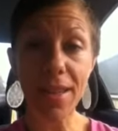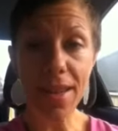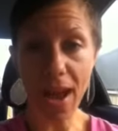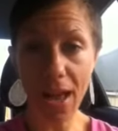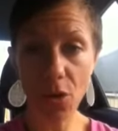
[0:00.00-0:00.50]

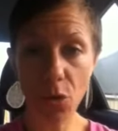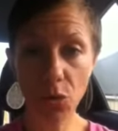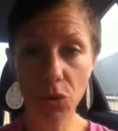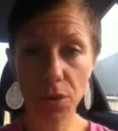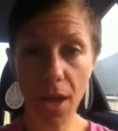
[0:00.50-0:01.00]
not
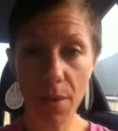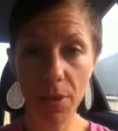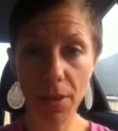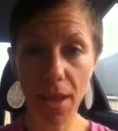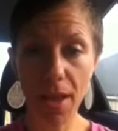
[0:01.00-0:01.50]
own your time
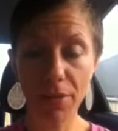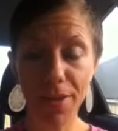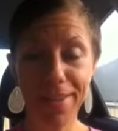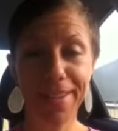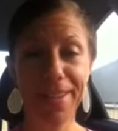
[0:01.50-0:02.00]
in
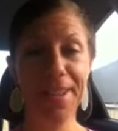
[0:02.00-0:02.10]
life?